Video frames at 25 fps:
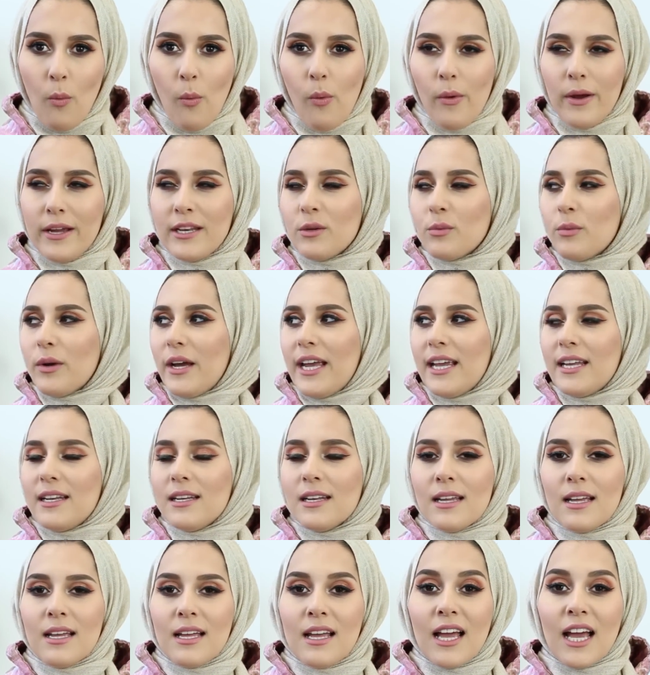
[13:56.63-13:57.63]

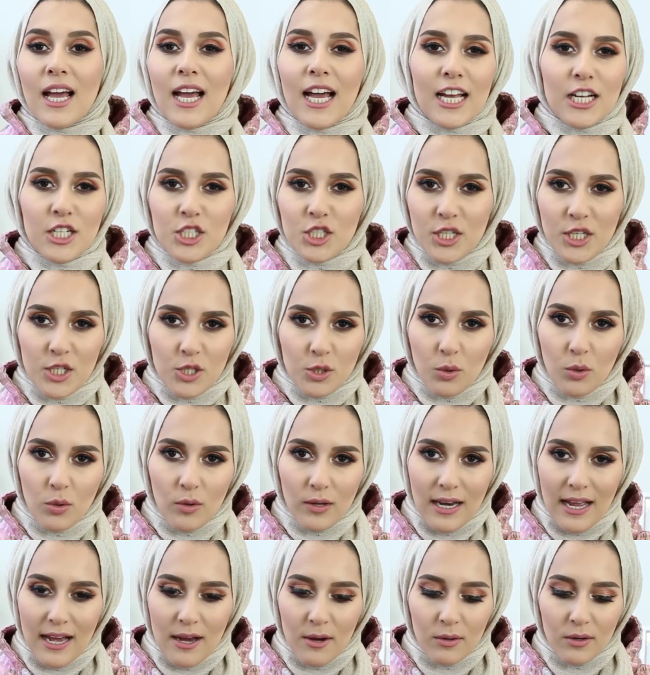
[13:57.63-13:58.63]
win-win, and shit it
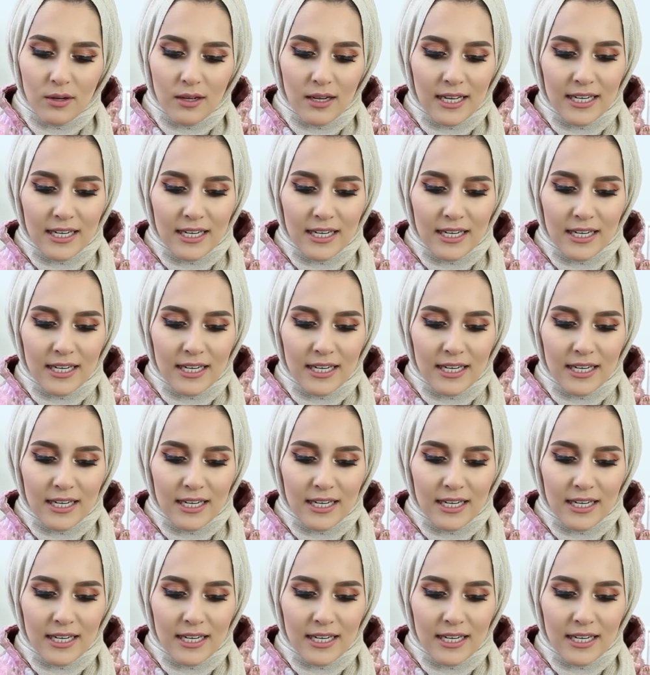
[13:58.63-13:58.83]
all out.